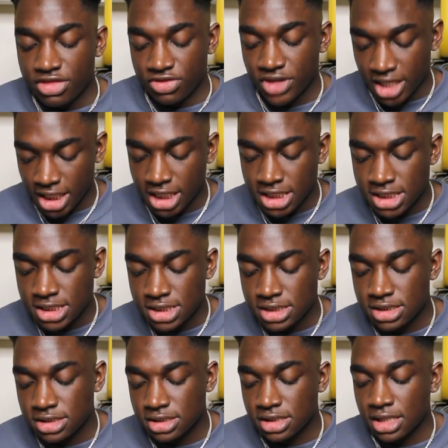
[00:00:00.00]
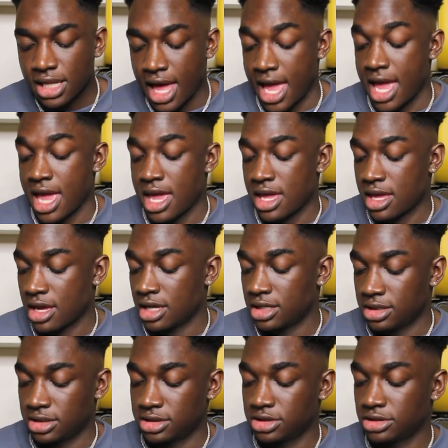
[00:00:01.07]
These like
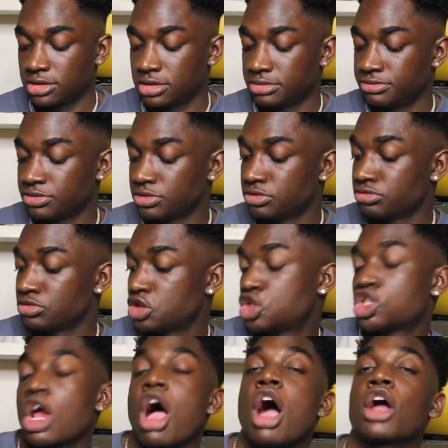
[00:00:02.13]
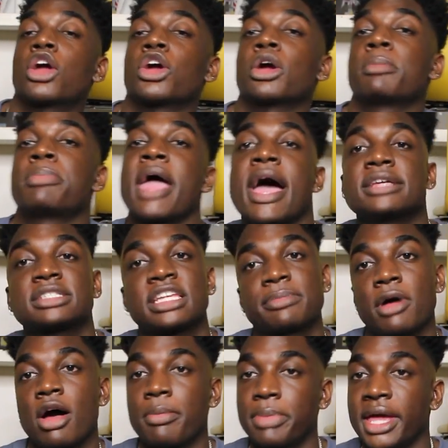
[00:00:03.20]
jogger
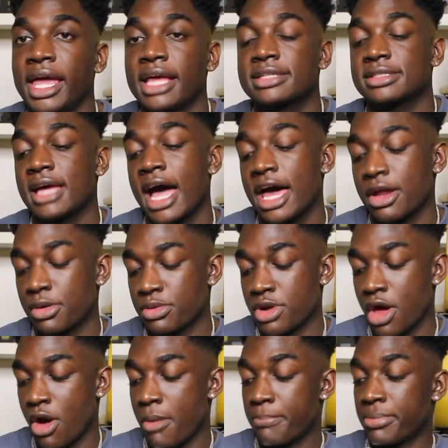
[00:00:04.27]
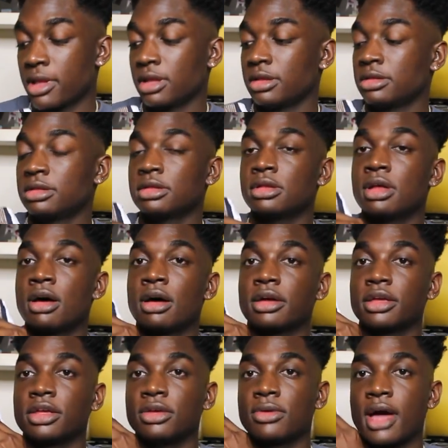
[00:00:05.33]
basketball pants, I don't know, but
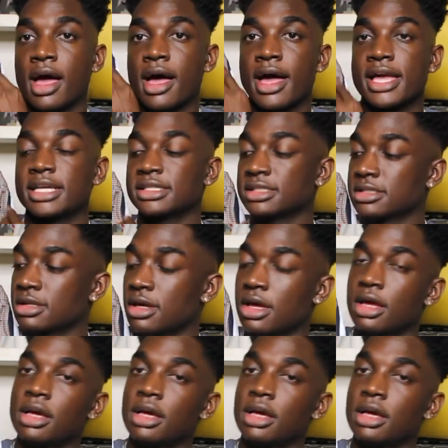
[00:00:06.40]
look, you guys.